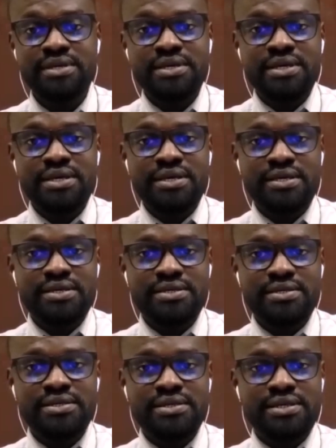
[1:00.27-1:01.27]
And
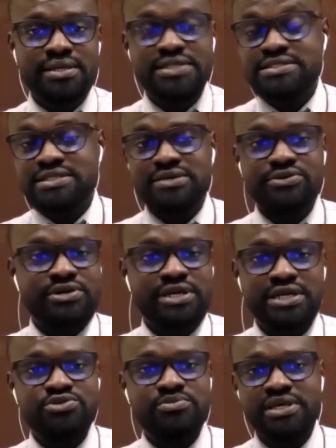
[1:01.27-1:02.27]
it's an honor
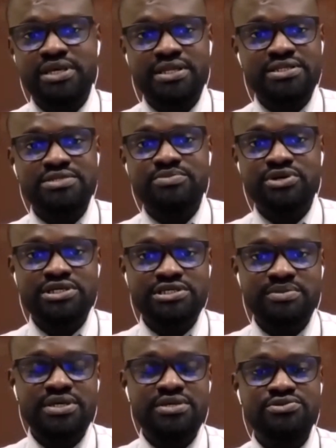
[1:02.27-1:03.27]
to be here this morning
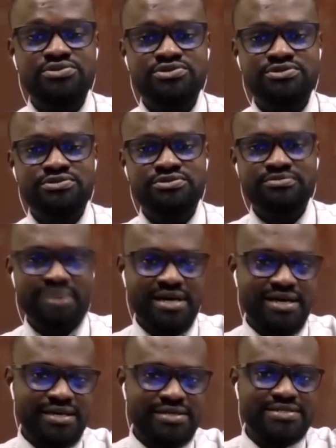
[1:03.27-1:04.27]
speaking to
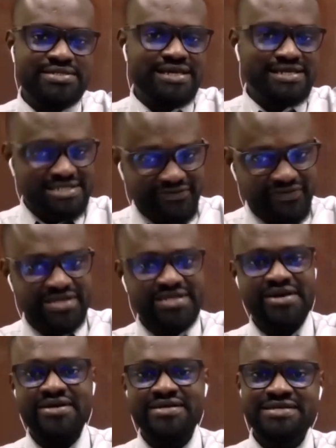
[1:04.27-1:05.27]
my scientific
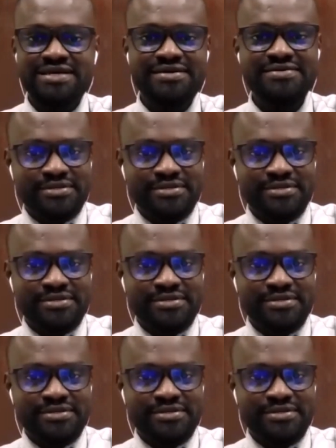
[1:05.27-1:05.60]
director,